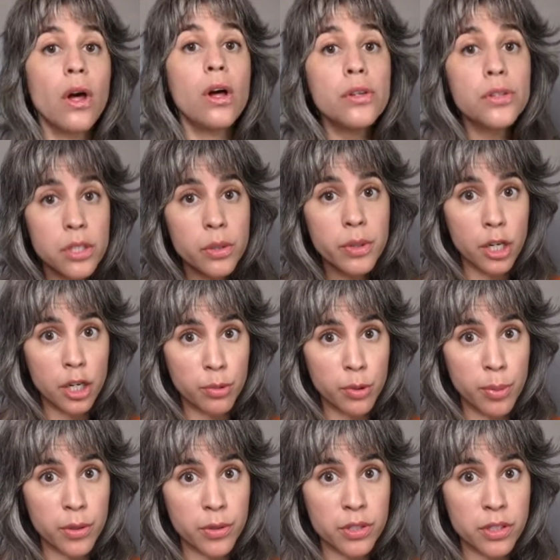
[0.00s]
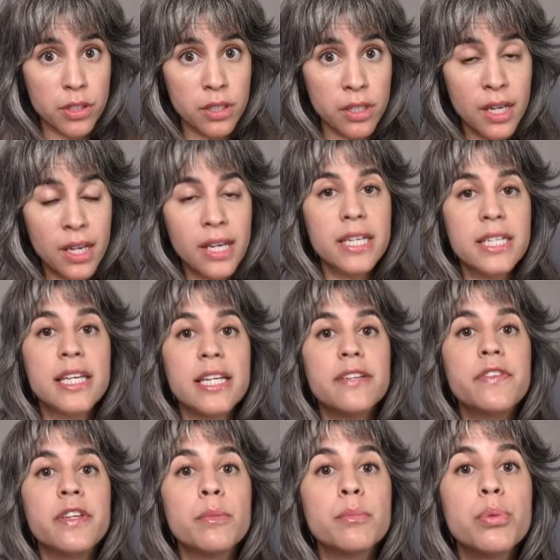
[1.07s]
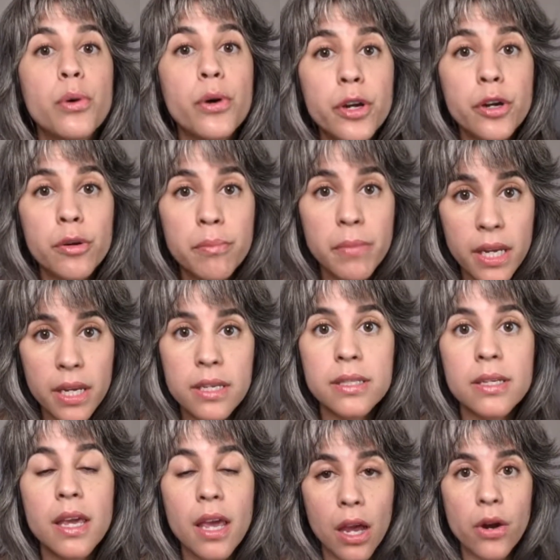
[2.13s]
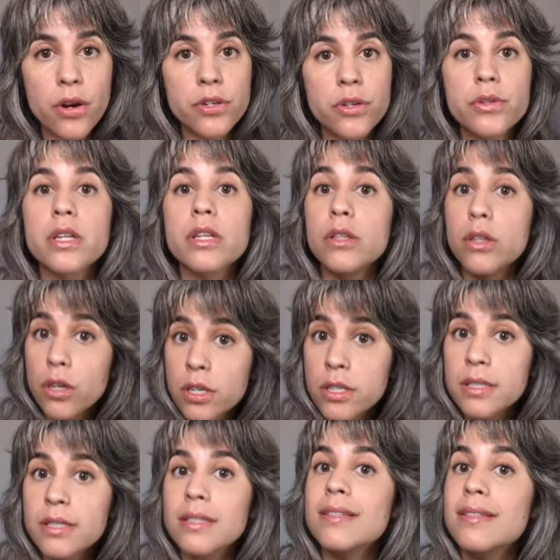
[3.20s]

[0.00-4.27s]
Also in our proposal is that if the employer makes a character that looks,